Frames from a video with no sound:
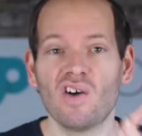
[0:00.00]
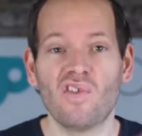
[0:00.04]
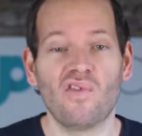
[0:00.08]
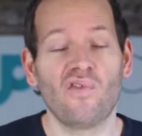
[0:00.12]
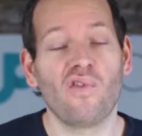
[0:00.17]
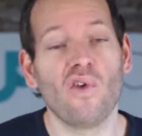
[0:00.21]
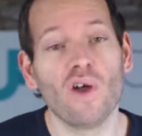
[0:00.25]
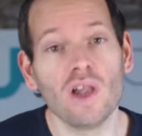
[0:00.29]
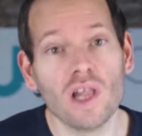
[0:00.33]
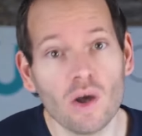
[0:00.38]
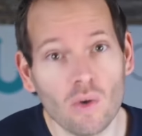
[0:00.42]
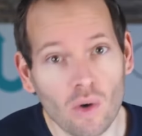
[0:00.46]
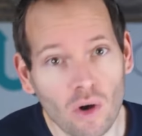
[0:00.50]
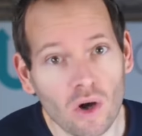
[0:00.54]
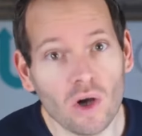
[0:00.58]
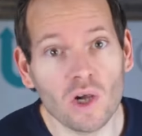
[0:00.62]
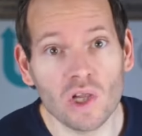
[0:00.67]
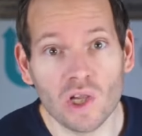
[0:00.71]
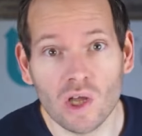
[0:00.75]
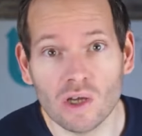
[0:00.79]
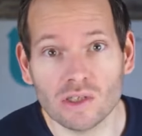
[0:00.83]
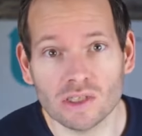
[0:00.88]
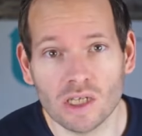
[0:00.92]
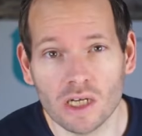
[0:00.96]
follow
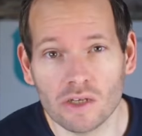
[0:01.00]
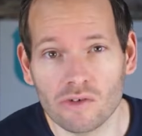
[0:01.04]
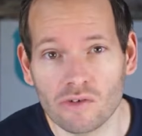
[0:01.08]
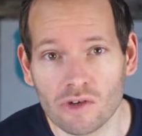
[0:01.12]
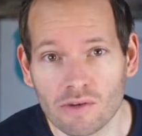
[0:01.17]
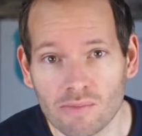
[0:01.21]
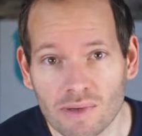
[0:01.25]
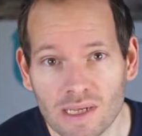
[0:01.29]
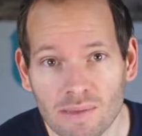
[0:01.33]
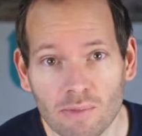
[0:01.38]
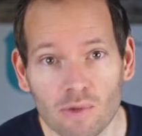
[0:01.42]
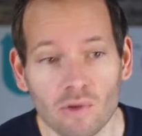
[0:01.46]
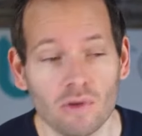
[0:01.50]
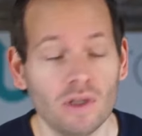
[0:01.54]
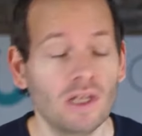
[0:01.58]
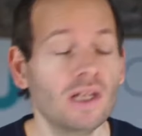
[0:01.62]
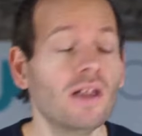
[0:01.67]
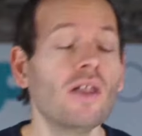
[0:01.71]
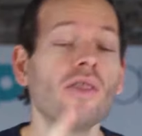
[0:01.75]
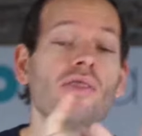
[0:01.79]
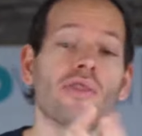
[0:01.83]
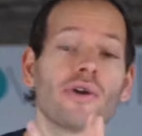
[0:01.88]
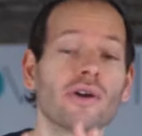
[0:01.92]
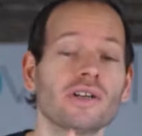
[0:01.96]
all those one hundred people.
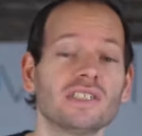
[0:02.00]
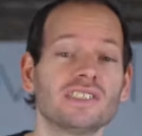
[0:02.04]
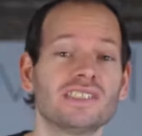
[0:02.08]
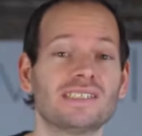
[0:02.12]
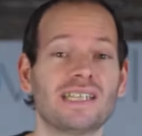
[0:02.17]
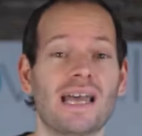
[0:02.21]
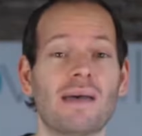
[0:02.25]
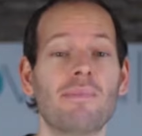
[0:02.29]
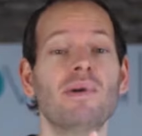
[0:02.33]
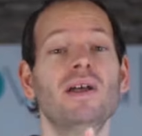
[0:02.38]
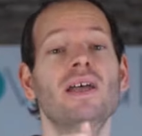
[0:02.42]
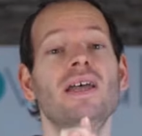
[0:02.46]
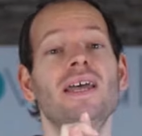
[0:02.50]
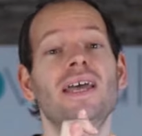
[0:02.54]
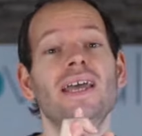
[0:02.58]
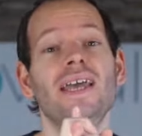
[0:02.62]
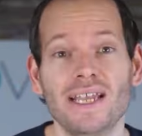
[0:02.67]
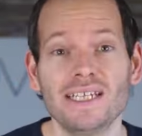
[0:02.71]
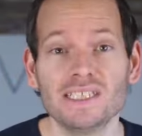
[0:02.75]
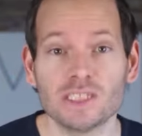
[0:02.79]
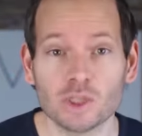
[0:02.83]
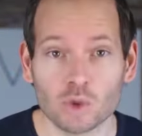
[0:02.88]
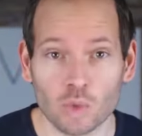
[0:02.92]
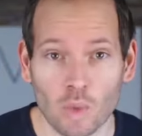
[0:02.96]
Third step,
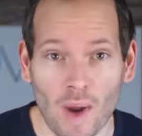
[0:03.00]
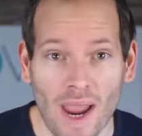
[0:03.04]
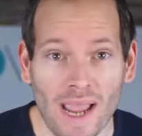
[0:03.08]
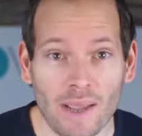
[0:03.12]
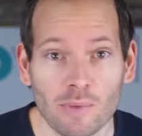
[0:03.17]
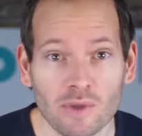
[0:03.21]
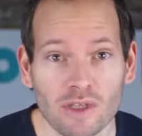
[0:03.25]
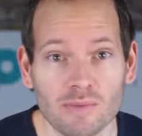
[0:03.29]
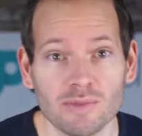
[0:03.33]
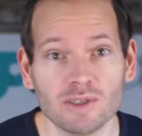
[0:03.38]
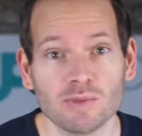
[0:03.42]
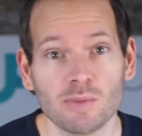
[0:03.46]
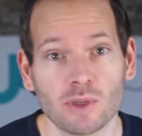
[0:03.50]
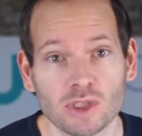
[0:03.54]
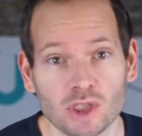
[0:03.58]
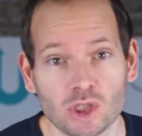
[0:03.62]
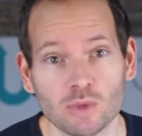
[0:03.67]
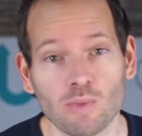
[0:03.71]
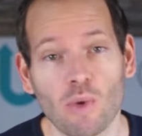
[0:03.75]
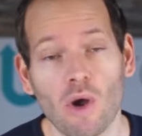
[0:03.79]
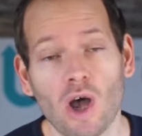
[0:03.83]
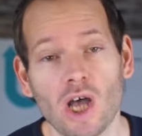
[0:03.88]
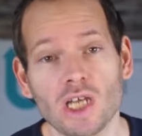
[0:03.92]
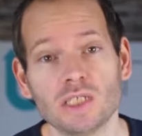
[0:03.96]
interact with them as much
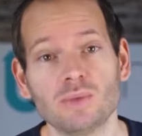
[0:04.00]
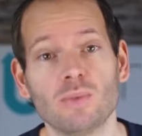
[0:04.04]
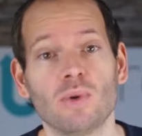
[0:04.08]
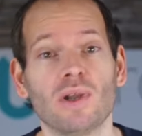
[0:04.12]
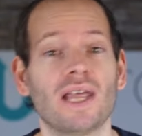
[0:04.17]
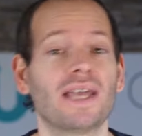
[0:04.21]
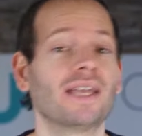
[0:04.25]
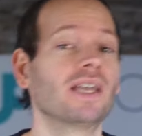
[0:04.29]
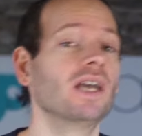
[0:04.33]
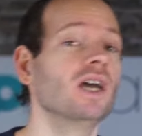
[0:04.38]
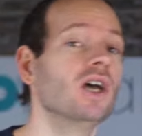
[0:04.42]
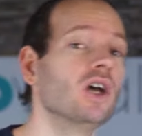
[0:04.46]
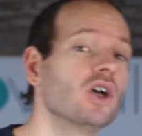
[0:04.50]
as possible, like